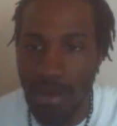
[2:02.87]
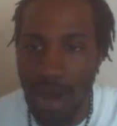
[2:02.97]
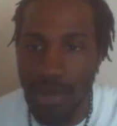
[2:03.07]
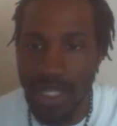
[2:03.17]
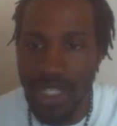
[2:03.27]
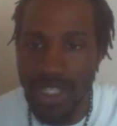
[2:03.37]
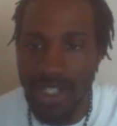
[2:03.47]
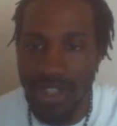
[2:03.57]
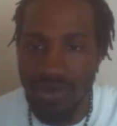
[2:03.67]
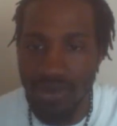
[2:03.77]

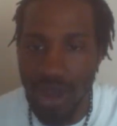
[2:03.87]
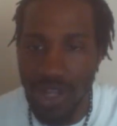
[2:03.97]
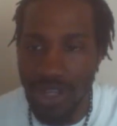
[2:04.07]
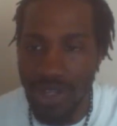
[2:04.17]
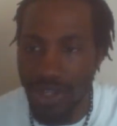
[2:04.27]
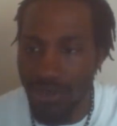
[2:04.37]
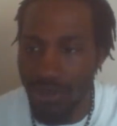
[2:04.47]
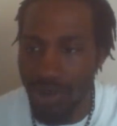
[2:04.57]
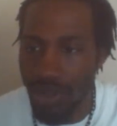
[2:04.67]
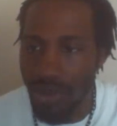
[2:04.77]
abomination is wrought in
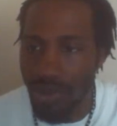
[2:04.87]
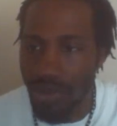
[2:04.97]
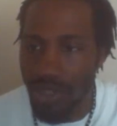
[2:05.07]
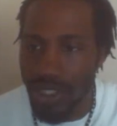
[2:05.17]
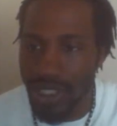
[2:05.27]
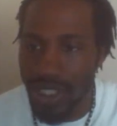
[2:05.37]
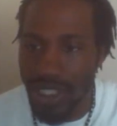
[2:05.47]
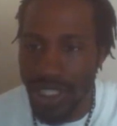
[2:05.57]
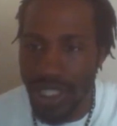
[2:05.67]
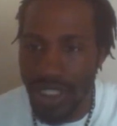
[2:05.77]
Israel,
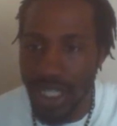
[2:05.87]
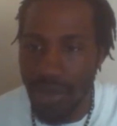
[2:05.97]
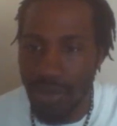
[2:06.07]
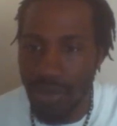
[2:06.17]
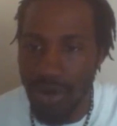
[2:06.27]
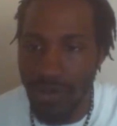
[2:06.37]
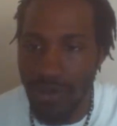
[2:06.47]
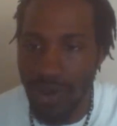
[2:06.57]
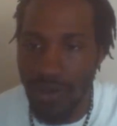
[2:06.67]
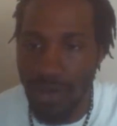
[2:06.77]
then shalt thou bring
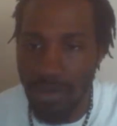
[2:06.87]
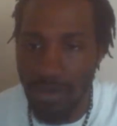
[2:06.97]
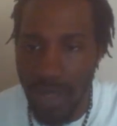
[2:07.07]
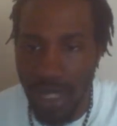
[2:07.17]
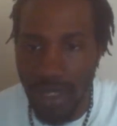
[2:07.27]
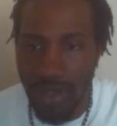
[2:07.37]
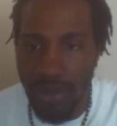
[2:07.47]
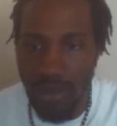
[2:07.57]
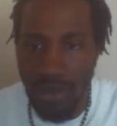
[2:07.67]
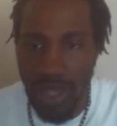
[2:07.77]
forth the
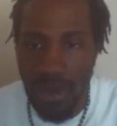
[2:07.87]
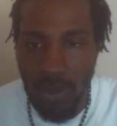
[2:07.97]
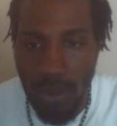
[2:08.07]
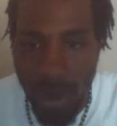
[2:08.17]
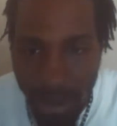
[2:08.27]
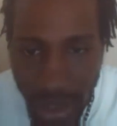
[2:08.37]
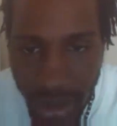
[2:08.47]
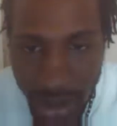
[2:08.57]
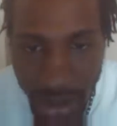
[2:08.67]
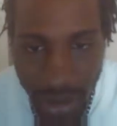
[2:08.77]
man or that
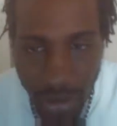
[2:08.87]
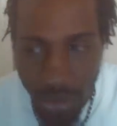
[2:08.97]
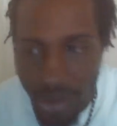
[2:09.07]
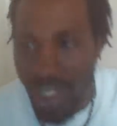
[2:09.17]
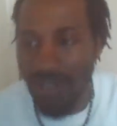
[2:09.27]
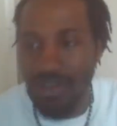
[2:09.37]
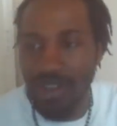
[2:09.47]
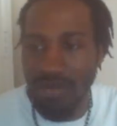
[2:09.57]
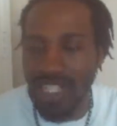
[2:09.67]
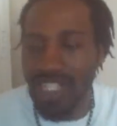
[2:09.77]
woman which have
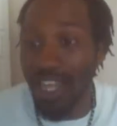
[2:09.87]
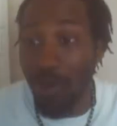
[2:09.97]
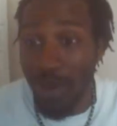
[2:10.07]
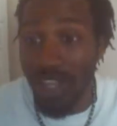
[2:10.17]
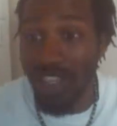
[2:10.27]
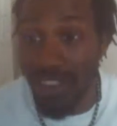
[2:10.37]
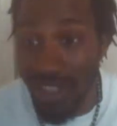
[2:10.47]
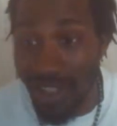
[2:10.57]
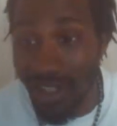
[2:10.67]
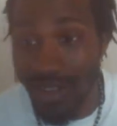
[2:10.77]
committed that wicked
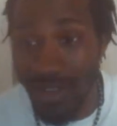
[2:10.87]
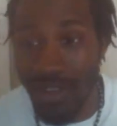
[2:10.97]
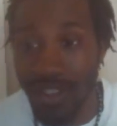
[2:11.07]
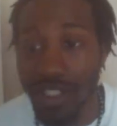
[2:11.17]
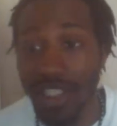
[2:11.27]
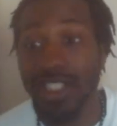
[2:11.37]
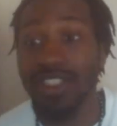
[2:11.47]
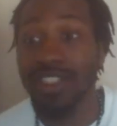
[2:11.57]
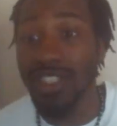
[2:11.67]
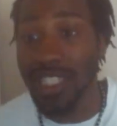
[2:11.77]
thing
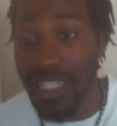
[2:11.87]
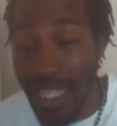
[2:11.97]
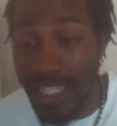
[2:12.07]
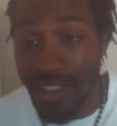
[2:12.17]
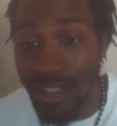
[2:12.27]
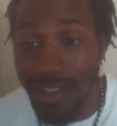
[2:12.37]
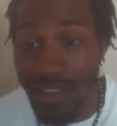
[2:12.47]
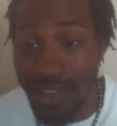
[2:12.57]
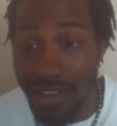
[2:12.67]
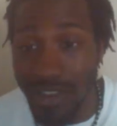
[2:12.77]
unto the
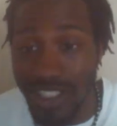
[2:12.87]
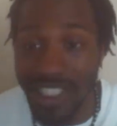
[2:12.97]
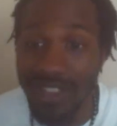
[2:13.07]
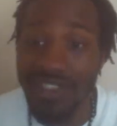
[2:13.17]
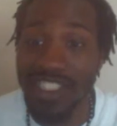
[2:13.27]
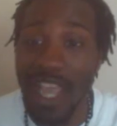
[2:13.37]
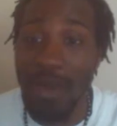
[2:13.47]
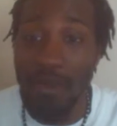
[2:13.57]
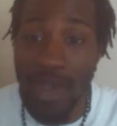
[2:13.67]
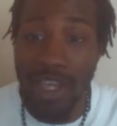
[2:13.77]
gates, even
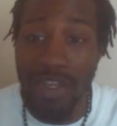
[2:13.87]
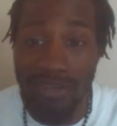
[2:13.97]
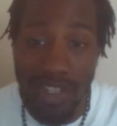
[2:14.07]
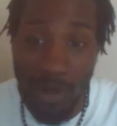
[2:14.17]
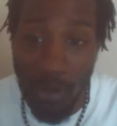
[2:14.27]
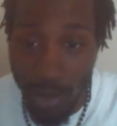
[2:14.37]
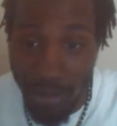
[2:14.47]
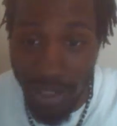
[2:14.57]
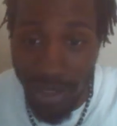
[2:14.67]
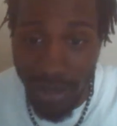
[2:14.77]
that man or that
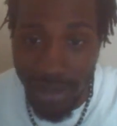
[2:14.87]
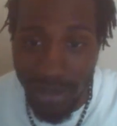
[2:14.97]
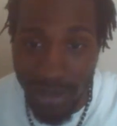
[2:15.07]
woman,